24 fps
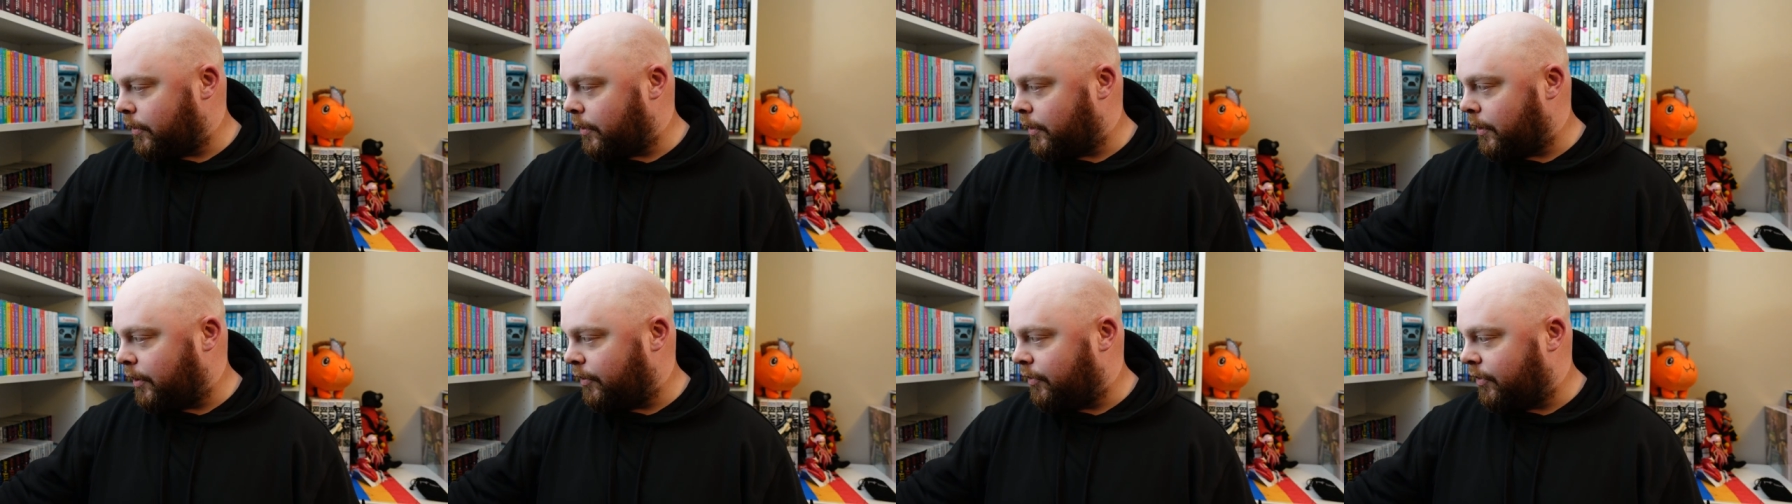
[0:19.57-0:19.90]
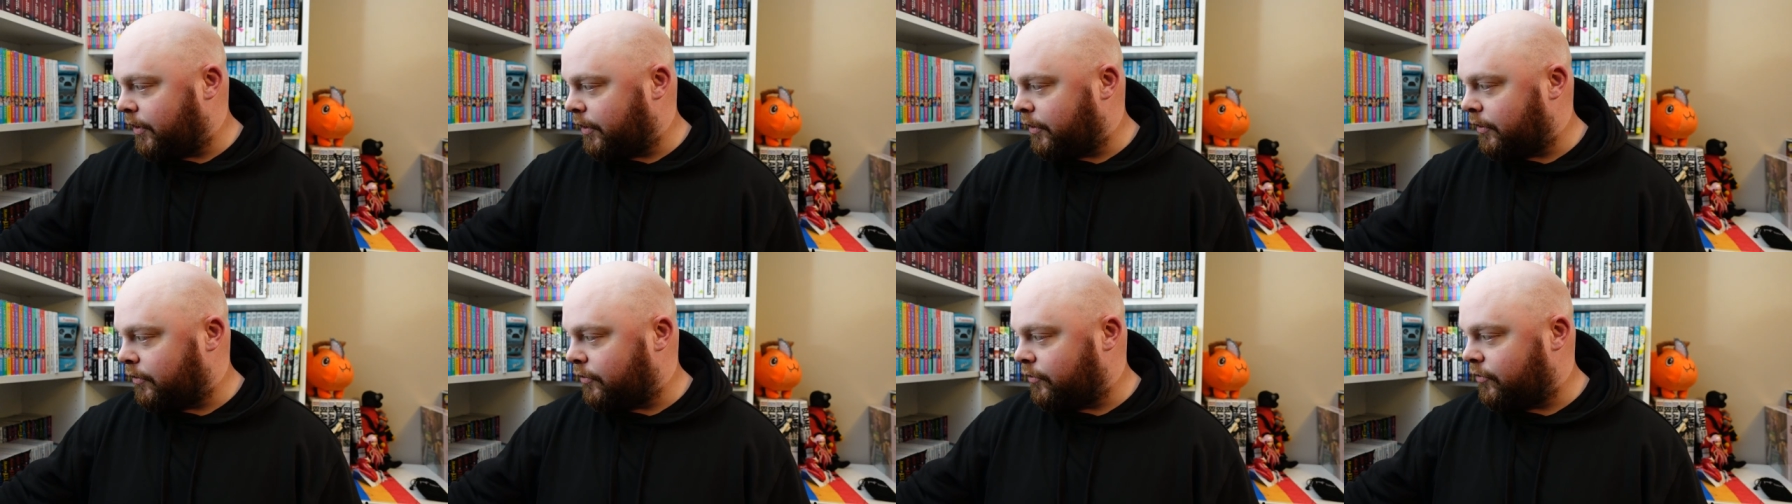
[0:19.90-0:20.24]
I
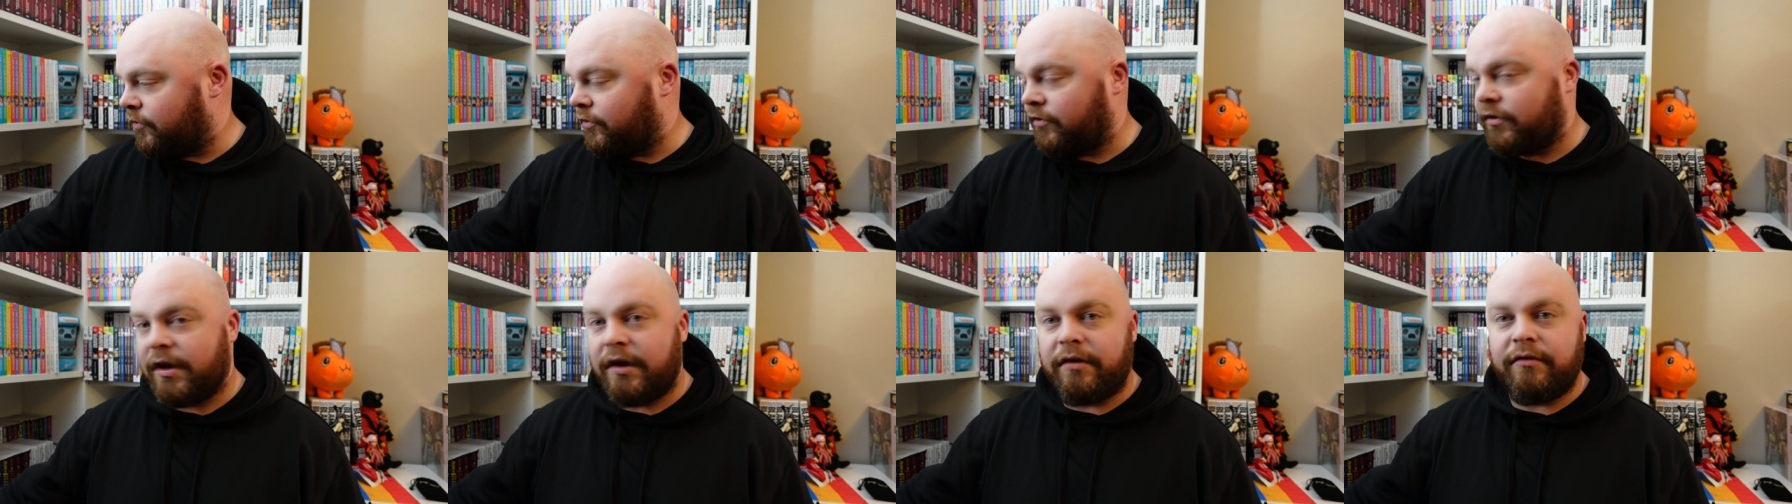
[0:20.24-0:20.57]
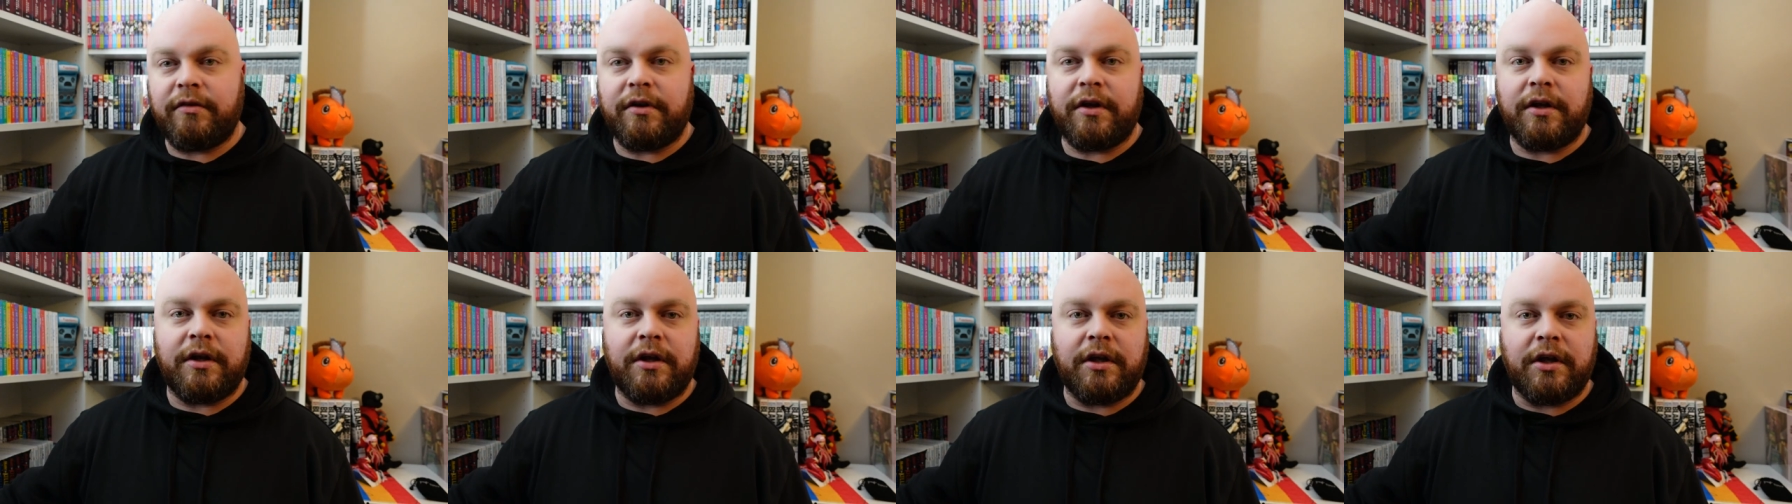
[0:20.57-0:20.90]
think,
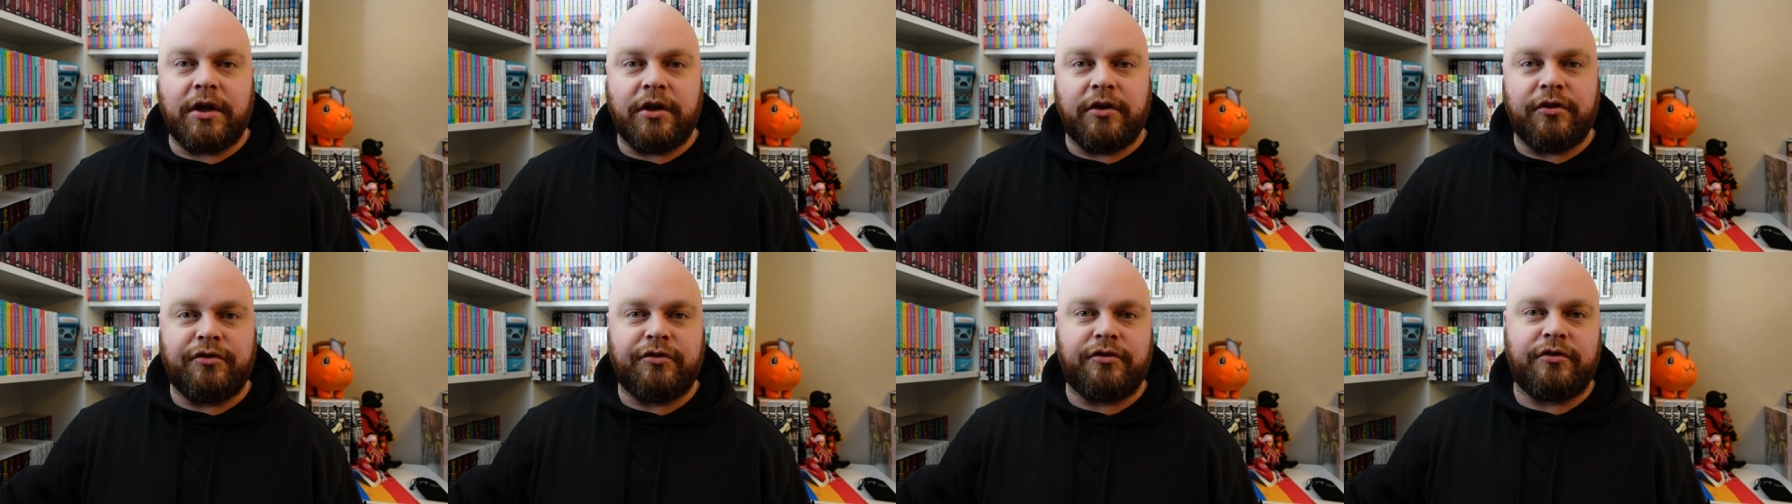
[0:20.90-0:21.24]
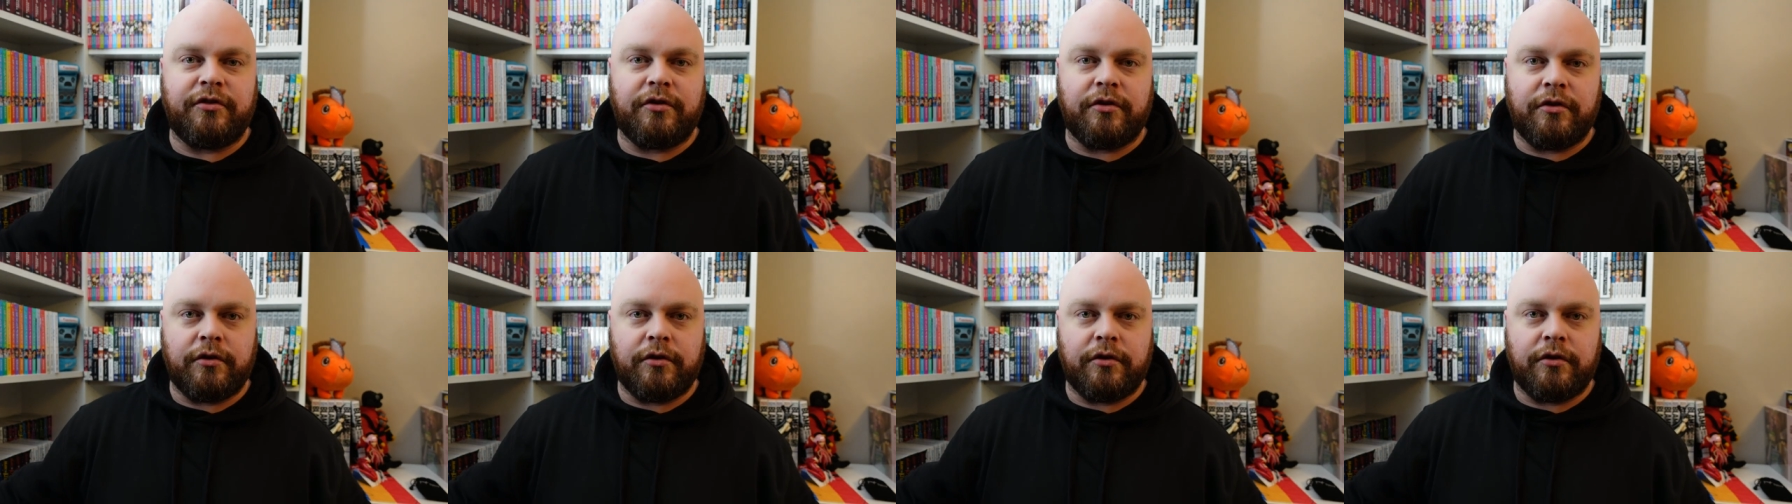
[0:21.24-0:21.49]
70-ish